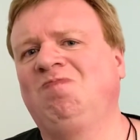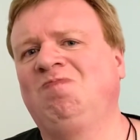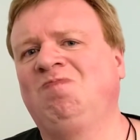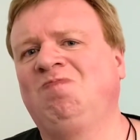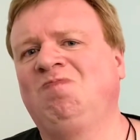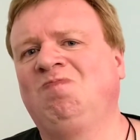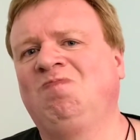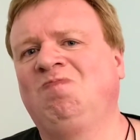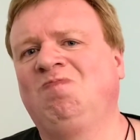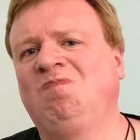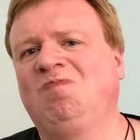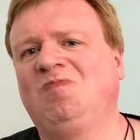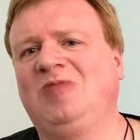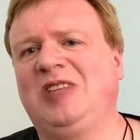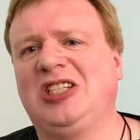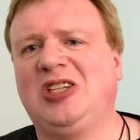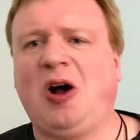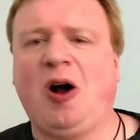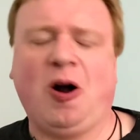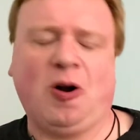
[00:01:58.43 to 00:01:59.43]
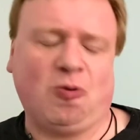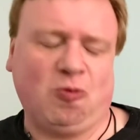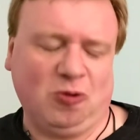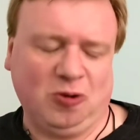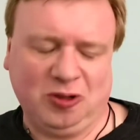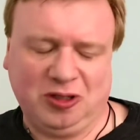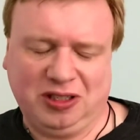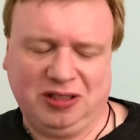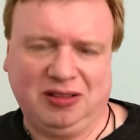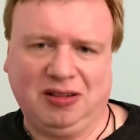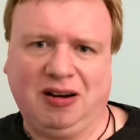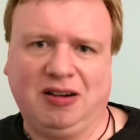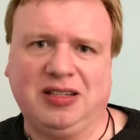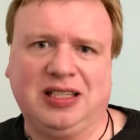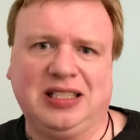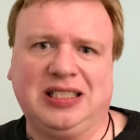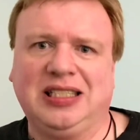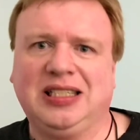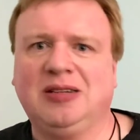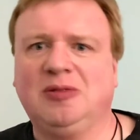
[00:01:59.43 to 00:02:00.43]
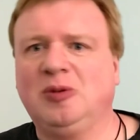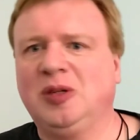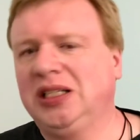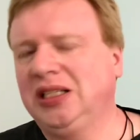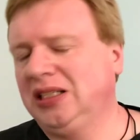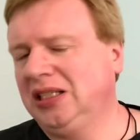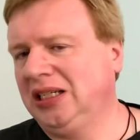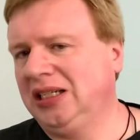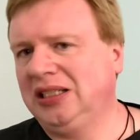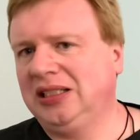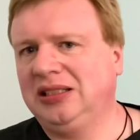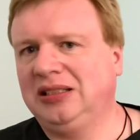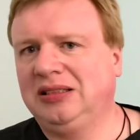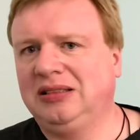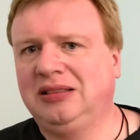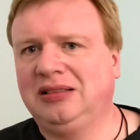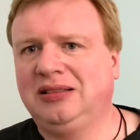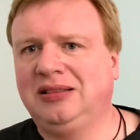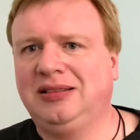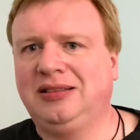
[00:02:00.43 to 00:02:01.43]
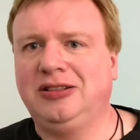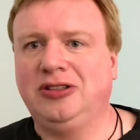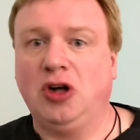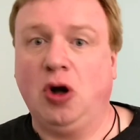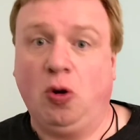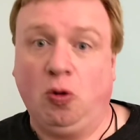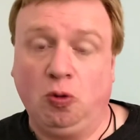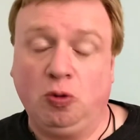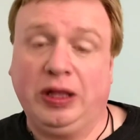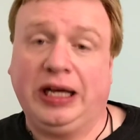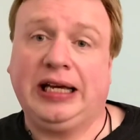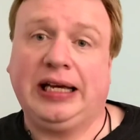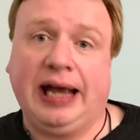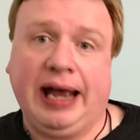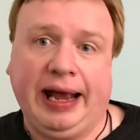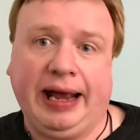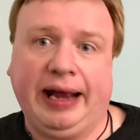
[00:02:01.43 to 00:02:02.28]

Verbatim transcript: It's awkward and hard to deal with. I know they care.